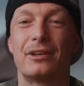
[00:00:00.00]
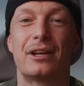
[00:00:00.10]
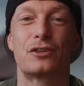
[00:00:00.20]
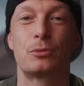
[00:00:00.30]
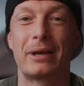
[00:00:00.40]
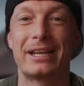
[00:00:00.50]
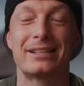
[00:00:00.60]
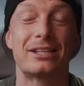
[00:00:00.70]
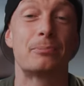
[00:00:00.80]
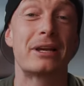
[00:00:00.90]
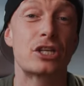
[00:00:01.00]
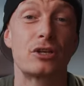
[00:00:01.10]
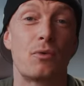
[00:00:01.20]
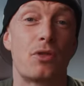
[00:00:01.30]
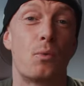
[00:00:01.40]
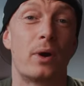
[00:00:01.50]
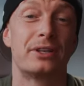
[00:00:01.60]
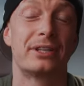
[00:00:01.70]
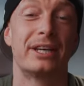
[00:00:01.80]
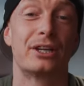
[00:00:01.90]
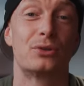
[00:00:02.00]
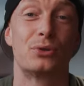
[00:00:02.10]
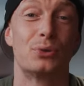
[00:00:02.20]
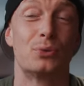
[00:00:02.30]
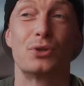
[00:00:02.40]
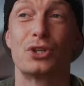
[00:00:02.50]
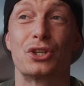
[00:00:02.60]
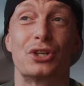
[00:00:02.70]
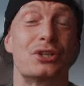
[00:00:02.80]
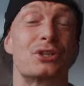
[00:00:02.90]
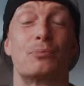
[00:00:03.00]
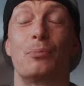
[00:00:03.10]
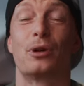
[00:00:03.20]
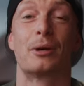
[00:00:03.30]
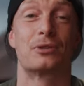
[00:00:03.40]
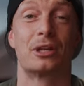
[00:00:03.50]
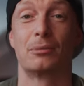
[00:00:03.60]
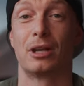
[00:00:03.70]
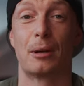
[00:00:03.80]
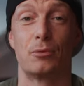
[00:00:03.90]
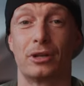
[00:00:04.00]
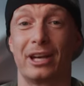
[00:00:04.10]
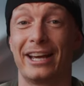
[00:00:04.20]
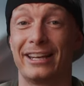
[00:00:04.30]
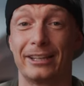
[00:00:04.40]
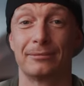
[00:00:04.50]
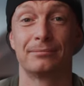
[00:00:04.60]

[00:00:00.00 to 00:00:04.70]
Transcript: enough space especially with the one take to just put up some elaborate lighting.